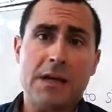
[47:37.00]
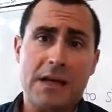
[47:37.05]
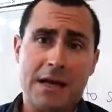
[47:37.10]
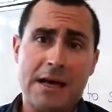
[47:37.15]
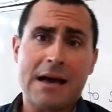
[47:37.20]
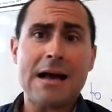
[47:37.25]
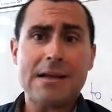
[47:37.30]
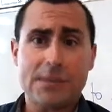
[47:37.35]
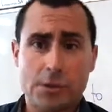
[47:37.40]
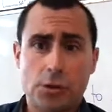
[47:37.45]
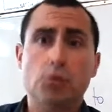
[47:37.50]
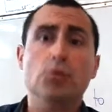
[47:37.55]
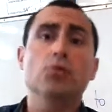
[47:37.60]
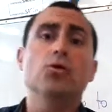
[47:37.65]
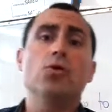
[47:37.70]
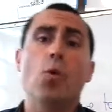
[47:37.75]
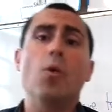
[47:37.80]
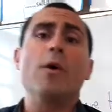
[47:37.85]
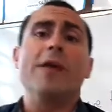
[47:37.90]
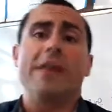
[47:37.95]
has to
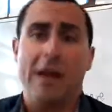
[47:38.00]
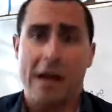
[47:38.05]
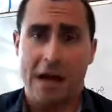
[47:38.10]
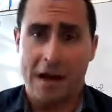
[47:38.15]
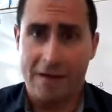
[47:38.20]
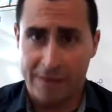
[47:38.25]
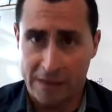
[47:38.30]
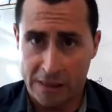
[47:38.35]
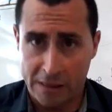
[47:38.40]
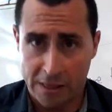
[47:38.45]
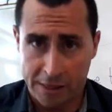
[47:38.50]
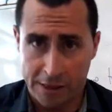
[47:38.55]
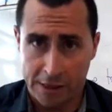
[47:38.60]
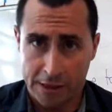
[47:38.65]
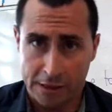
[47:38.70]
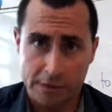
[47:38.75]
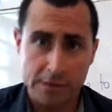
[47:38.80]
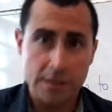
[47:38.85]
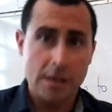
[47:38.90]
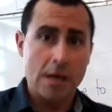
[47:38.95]
do with having
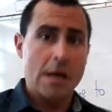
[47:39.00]
things.